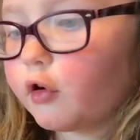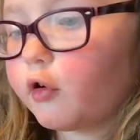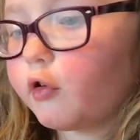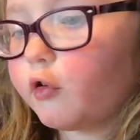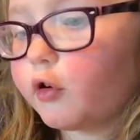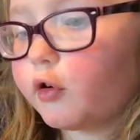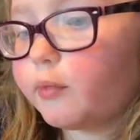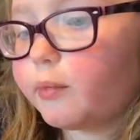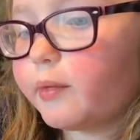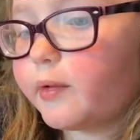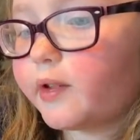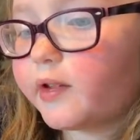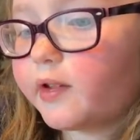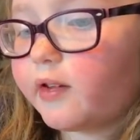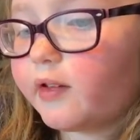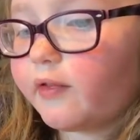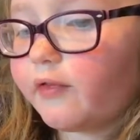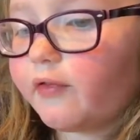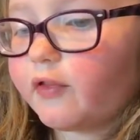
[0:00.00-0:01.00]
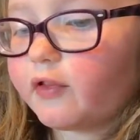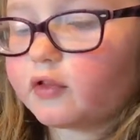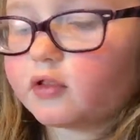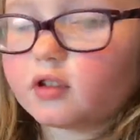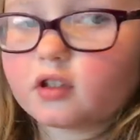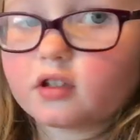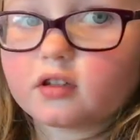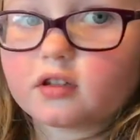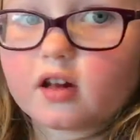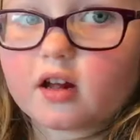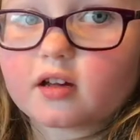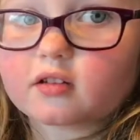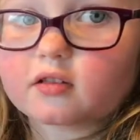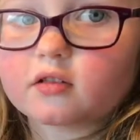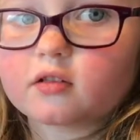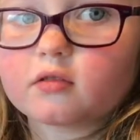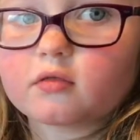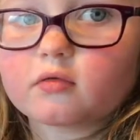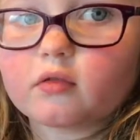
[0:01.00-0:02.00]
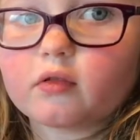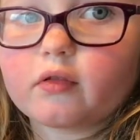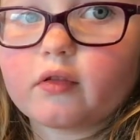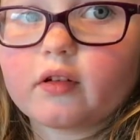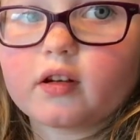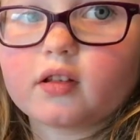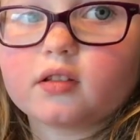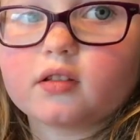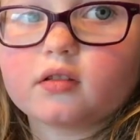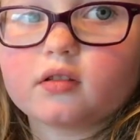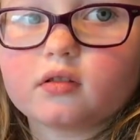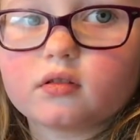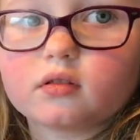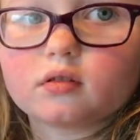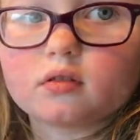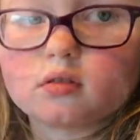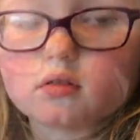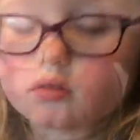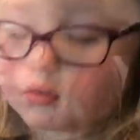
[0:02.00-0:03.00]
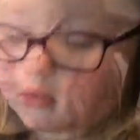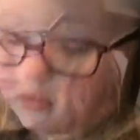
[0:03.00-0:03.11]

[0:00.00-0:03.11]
open it for the next one. Okay.